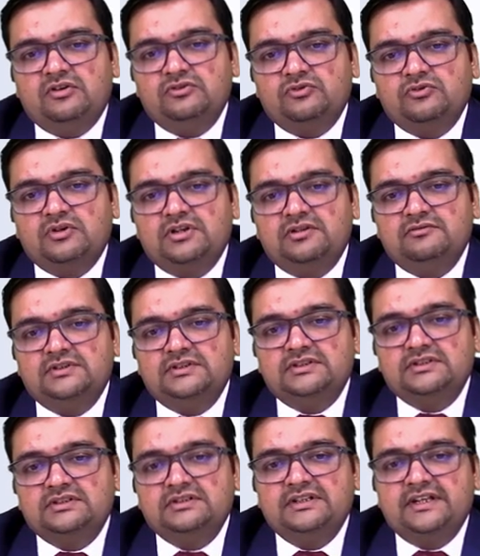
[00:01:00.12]
also
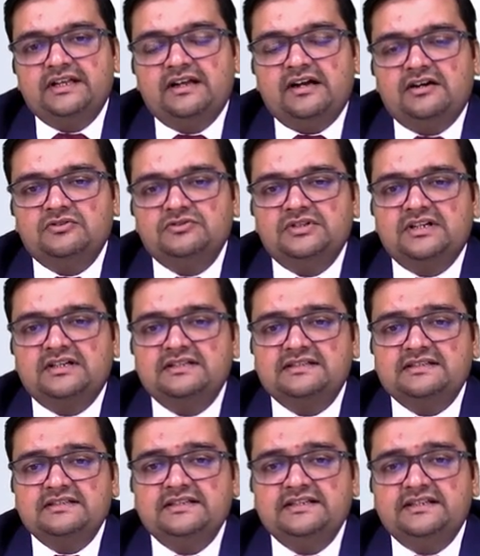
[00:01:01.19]
cover the how the
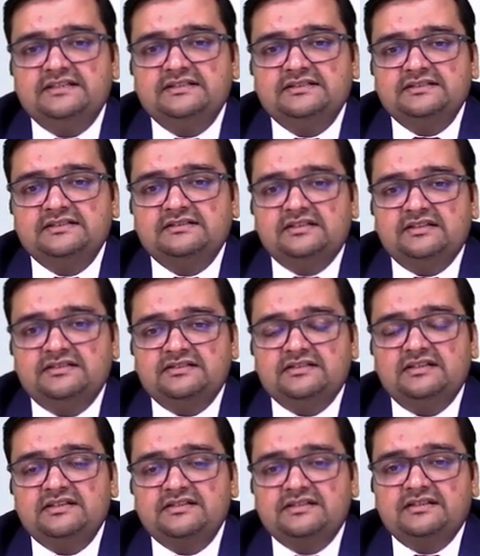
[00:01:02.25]
conciliators,
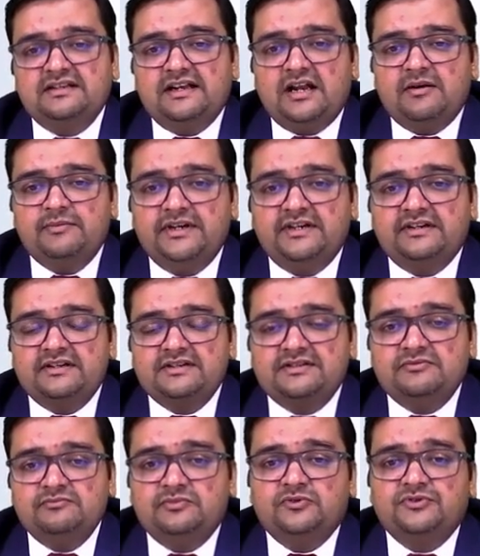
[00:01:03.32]
conciliation and
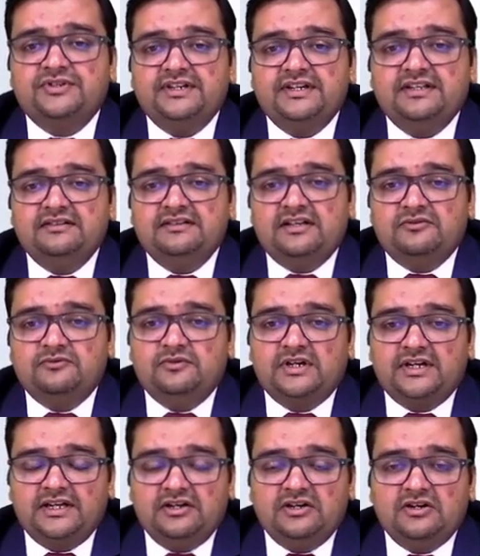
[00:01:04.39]
arbitration proceedings are
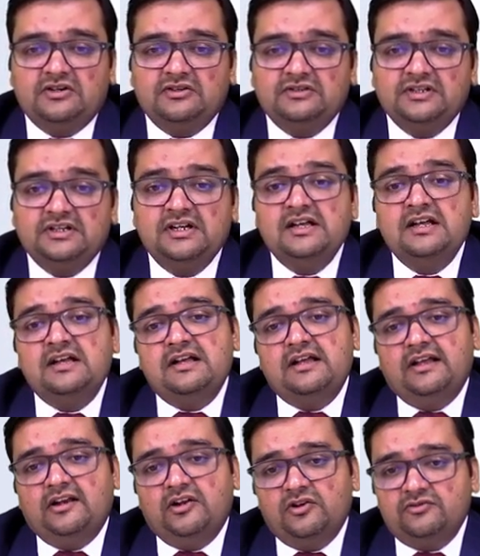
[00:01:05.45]
working around,
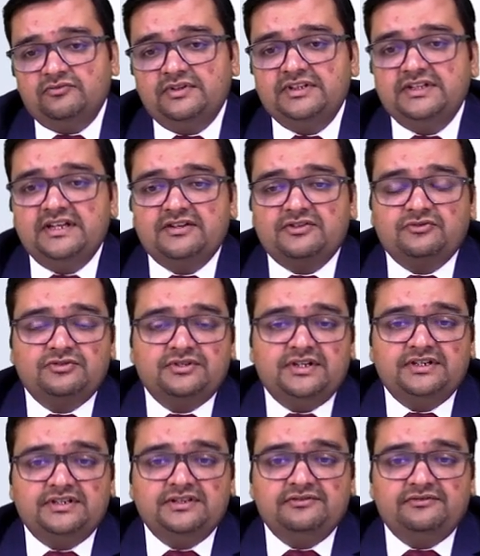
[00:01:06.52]
along with the
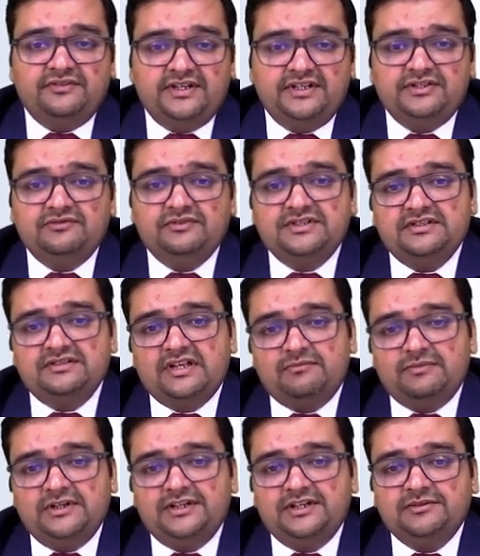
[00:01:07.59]
associated fees which is
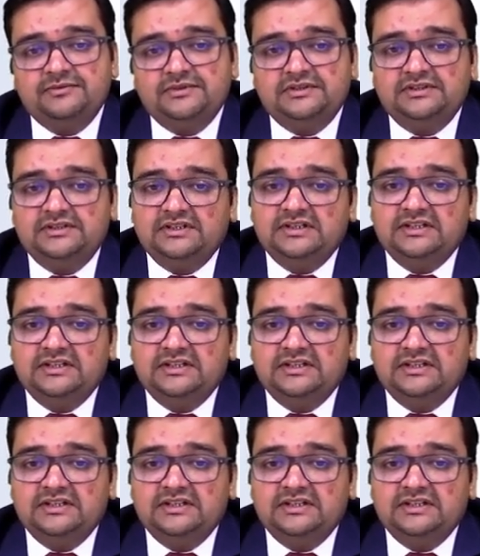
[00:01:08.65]
applicable,